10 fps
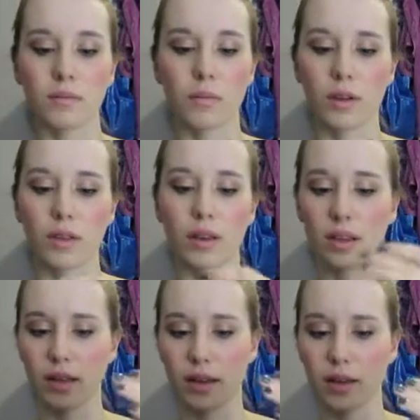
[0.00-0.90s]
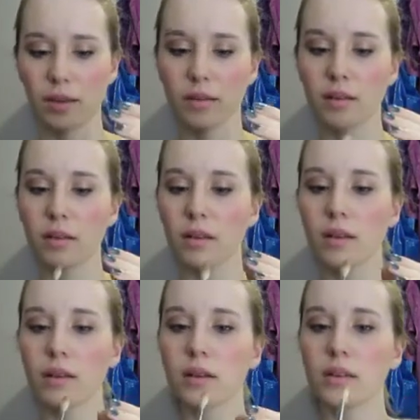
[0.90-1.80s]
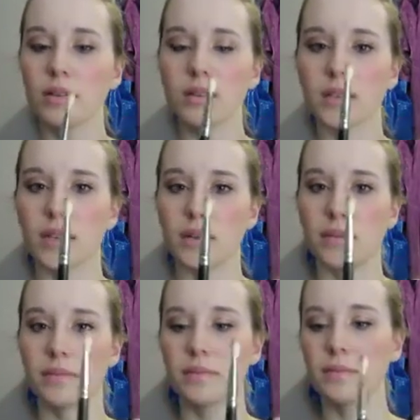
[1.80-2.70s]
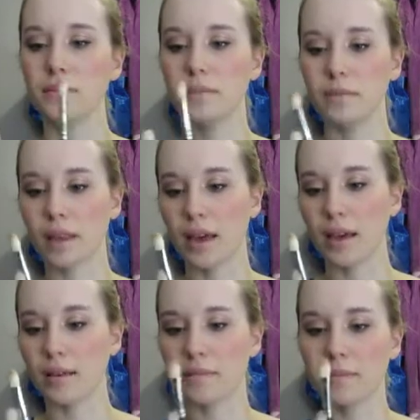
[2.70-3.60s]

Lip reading: more than a year. So, yeah.